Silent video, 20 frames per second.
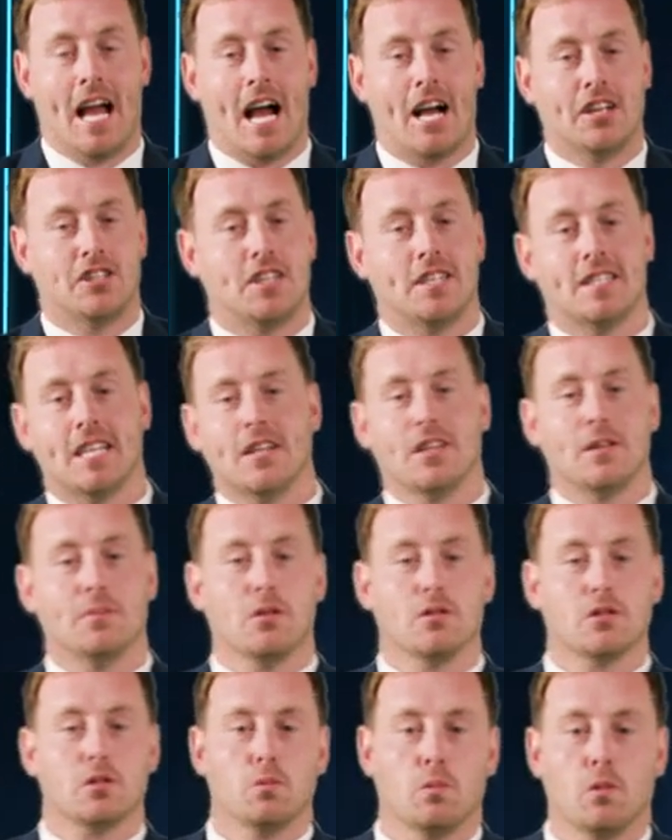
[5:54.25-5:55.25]
And she said the
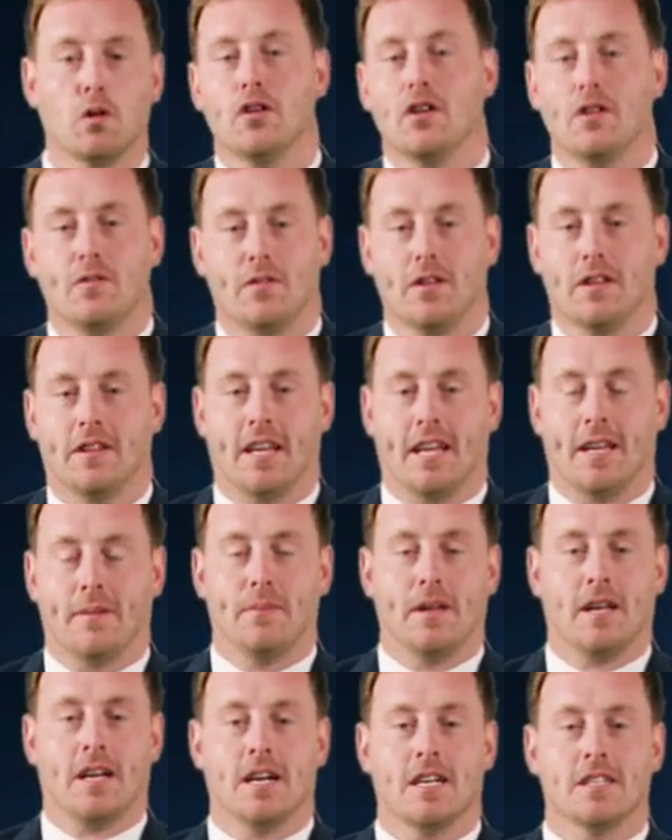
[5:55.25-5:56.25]
most wonderful thing,
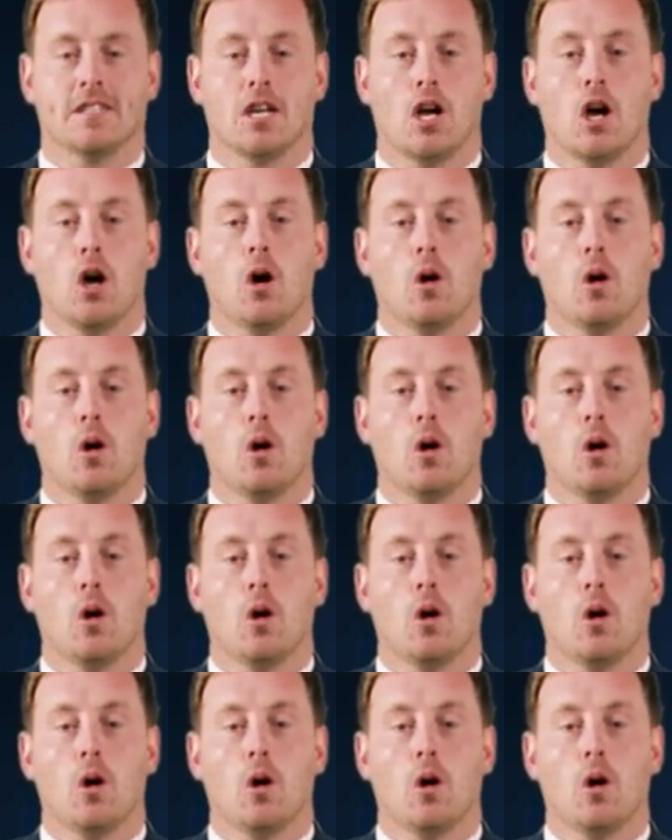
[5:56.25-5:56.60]
because